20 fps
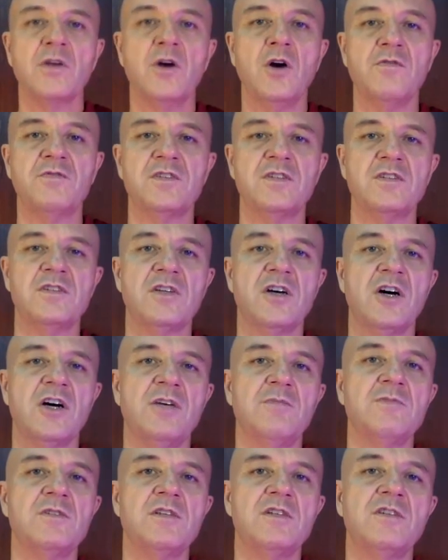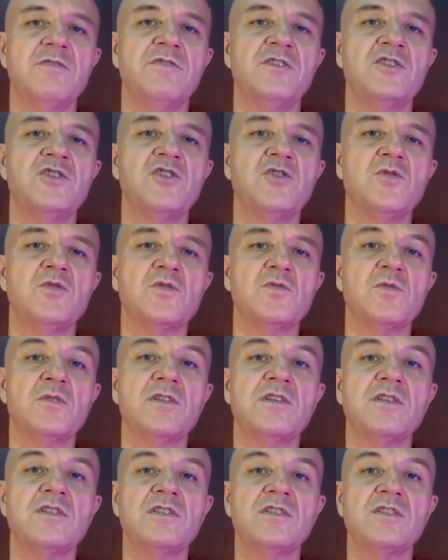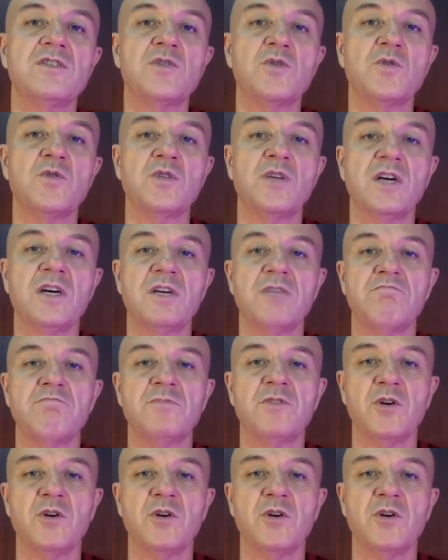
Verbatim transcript: Oftentimes, individuals with this disorder